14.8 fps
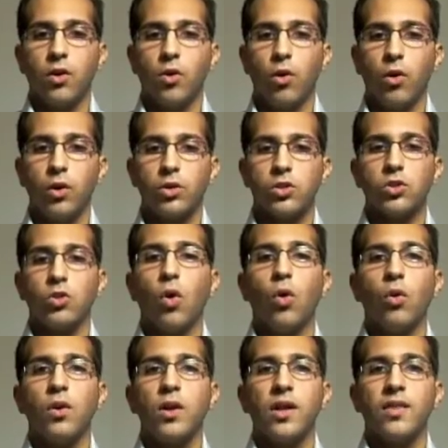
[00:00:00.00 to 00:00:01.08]
records
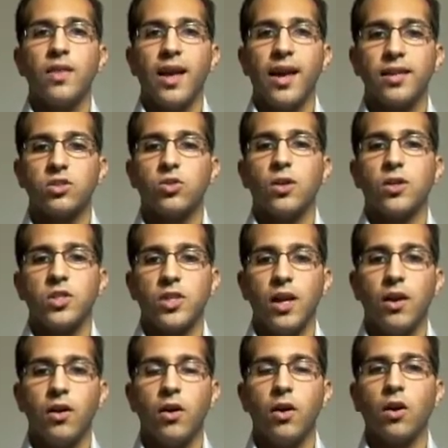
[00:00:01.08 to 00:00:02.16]
only the
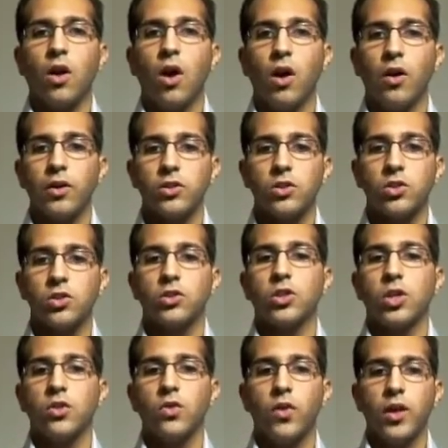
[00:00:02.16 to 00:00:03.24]
extracellular currents
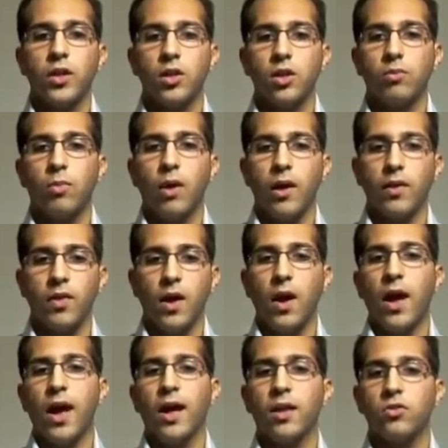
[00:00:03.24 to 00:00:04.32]
generated by
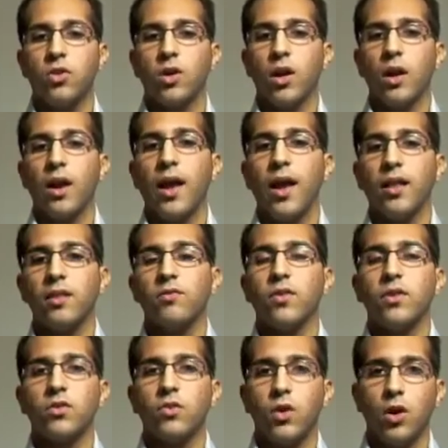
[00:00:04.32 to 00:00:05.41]
the atrial and
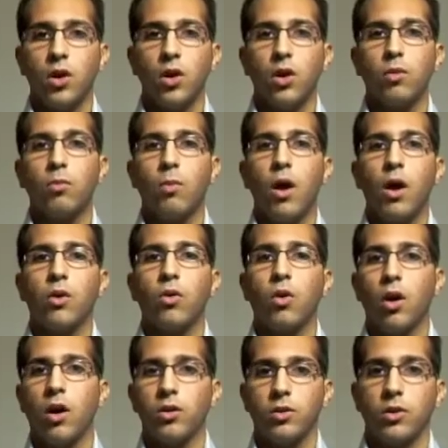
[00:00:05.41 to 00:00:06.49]
ventricular
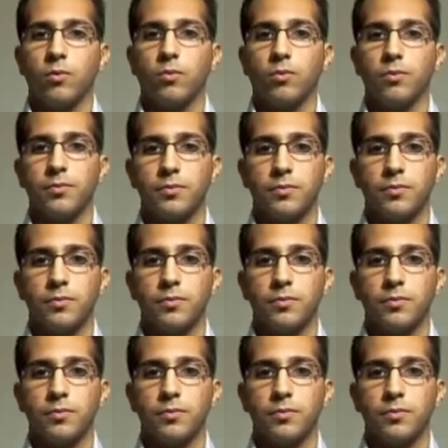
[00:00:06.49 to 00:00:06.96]
myocardium.